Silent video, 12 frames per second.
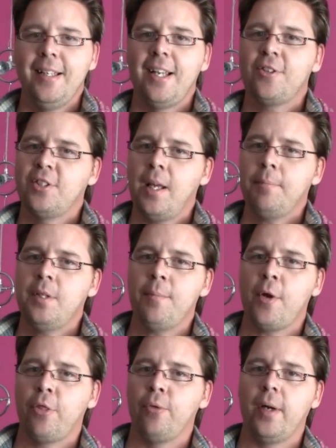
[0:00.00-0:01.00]
Now step
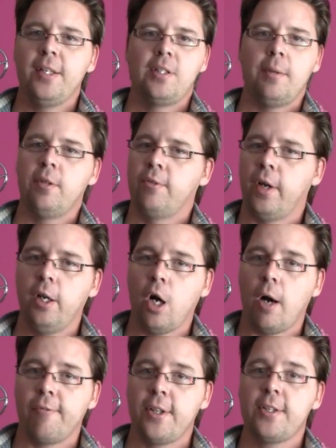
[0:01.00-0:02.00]
number 3 seems very
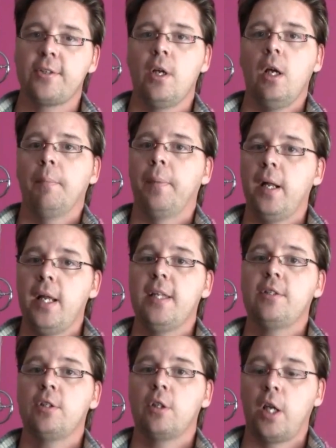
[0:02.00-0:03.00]
obvious, but
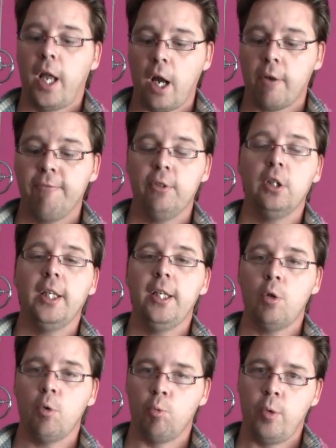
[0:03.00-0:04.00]
it's
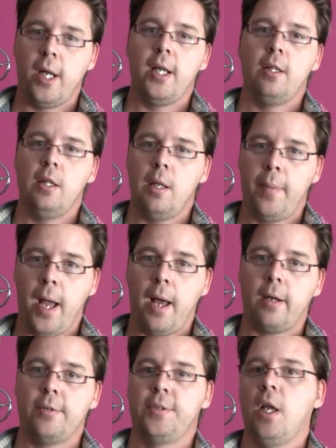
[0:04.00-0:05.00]
carefully read the
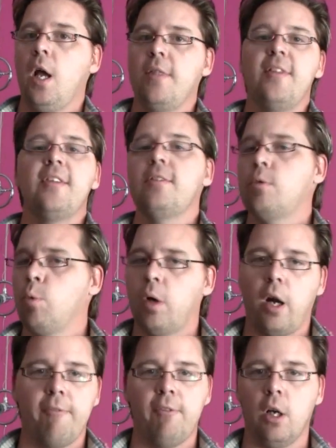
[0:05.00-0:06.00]
patterns. This is where
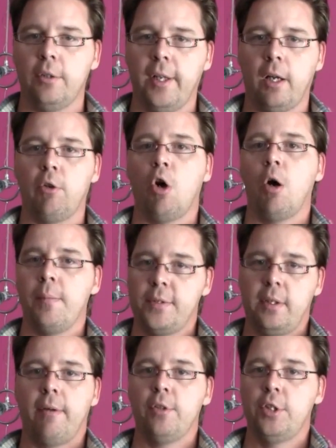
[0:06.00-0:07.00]
I fall down
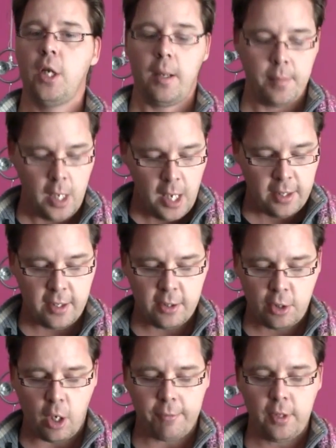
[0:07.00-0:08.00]
almost every time. This
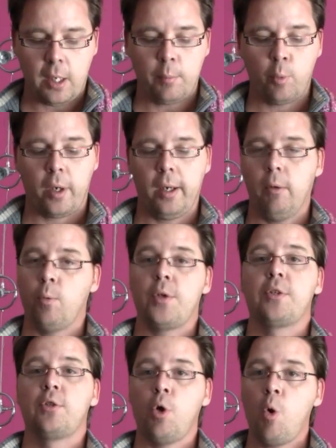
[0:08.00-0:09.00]
scarf that I'm wearing was
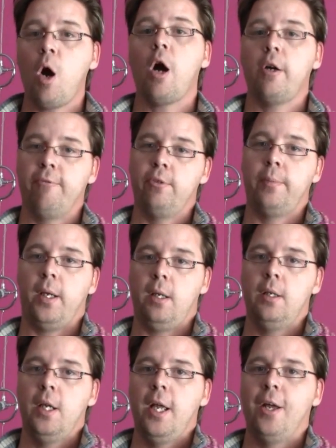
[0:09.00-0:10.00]
so hard for me
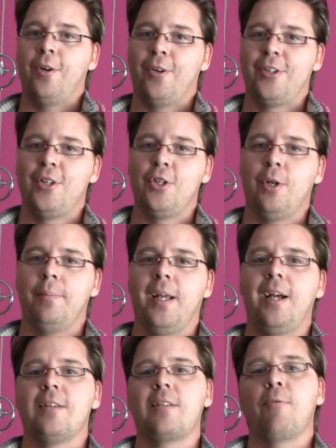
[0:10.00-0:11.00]
in order to do it
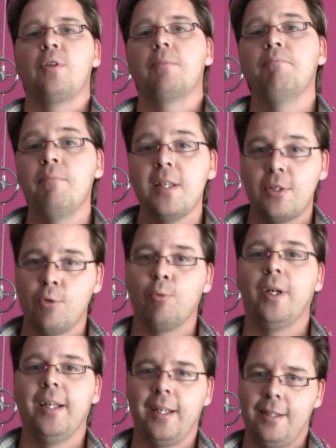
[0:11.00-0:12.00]
because I was
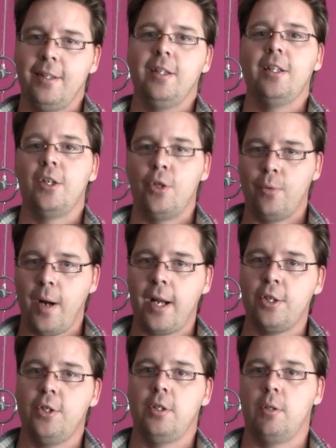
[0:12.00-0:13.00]
misreading the
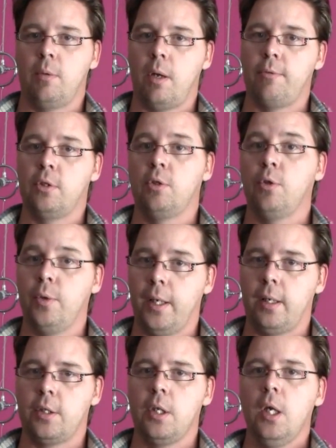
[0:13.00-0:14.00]
directions when I was doing
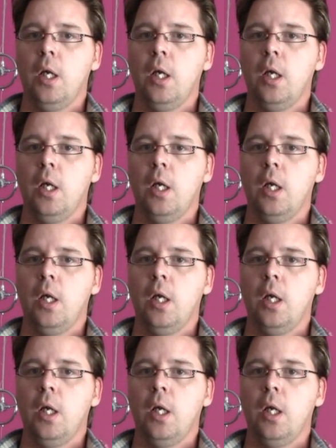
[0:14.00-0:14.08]
it.